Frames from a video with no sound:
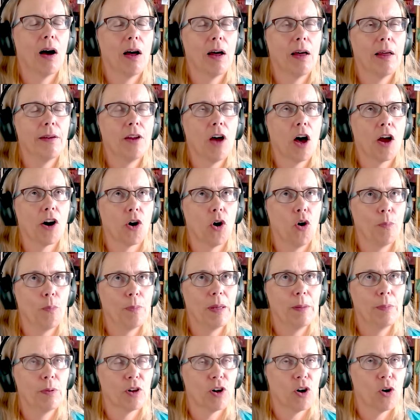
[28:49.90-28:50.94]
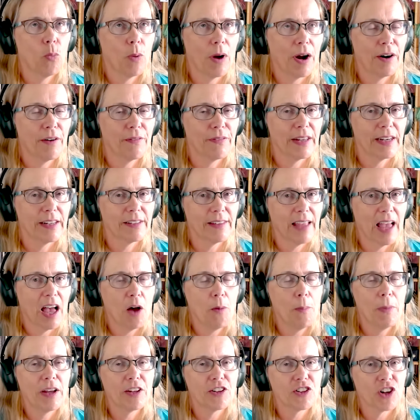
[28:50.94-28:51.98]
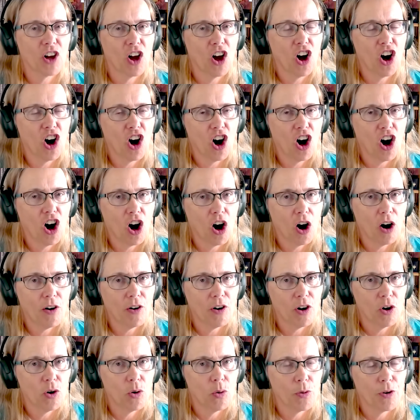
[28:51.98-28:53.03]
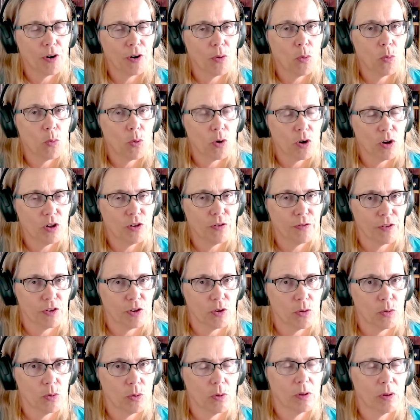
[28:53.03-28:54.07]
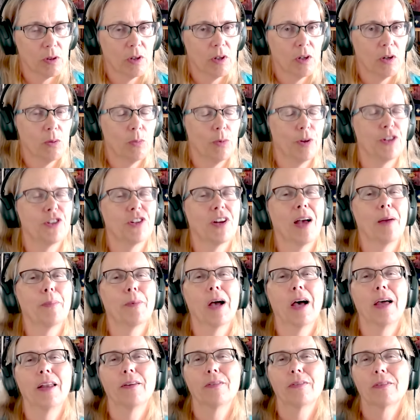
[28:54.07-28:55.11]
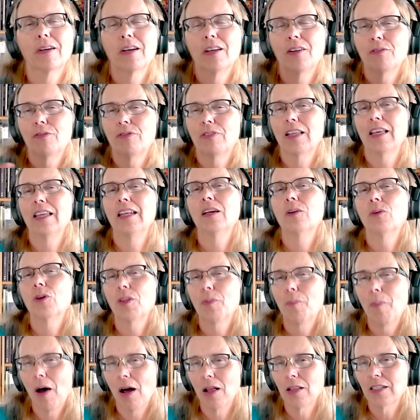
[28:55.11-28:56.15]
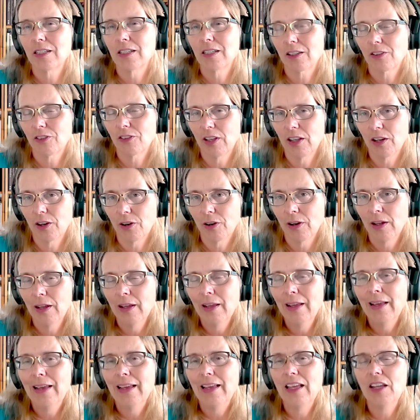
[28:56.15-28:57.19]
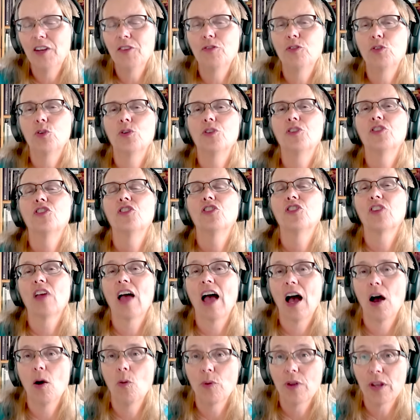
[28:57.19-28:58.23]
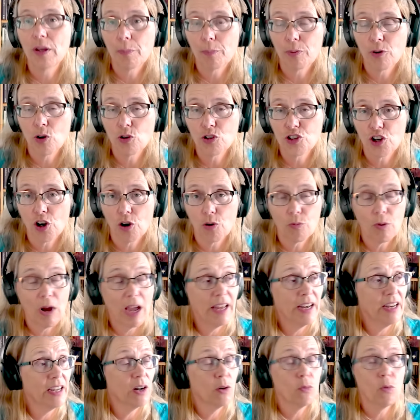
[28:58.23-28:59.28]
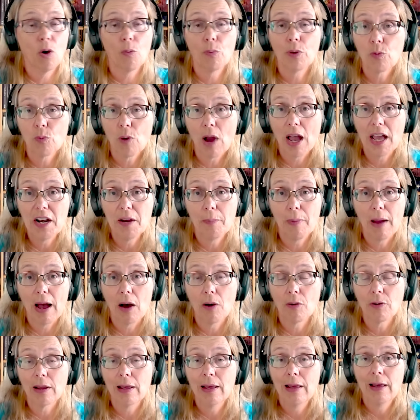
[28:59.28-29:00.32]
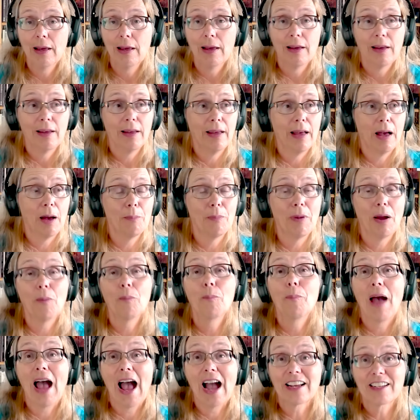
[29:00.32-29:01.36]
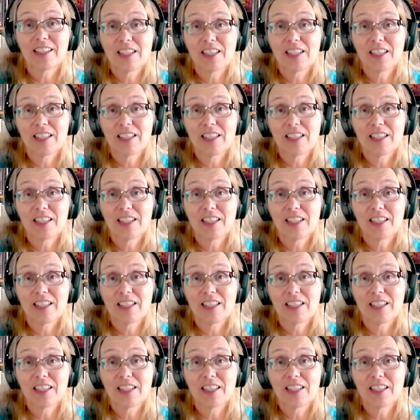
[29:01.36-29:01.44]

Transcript: not all people are aware of it, is how much our own worldview, which I'm kind of conflating with politics here, influences how we approach our writing and what we write about. Back